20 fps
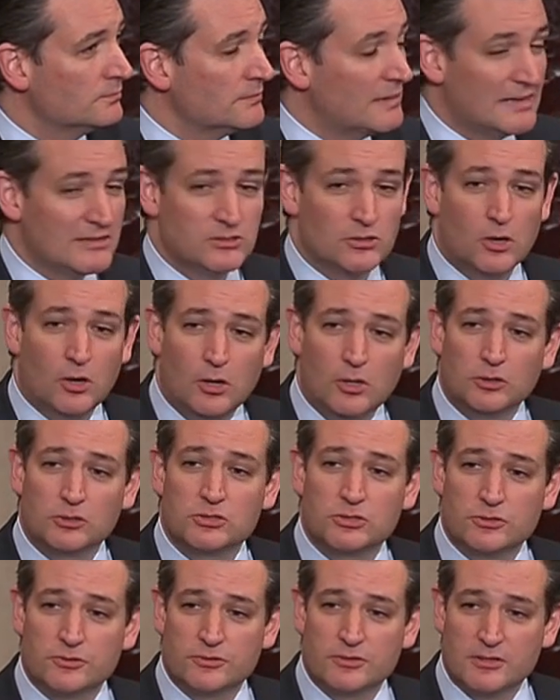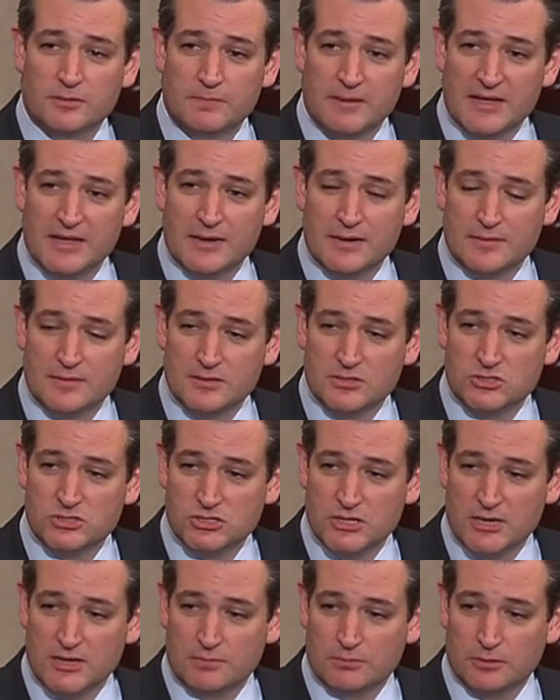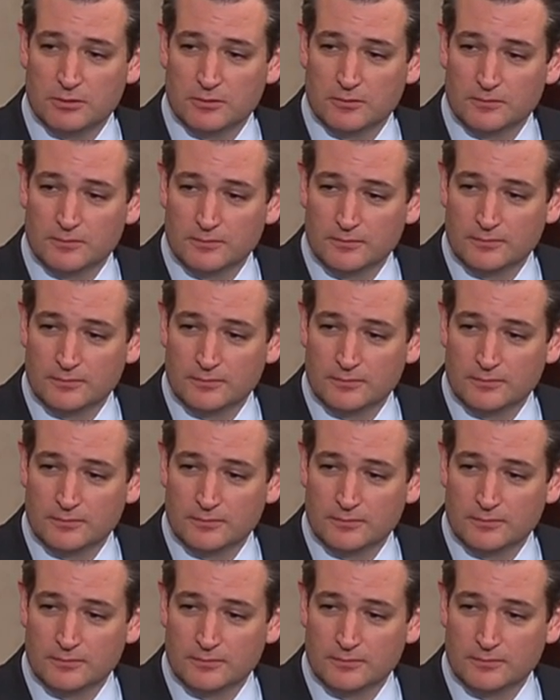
has altered the debate in this chamber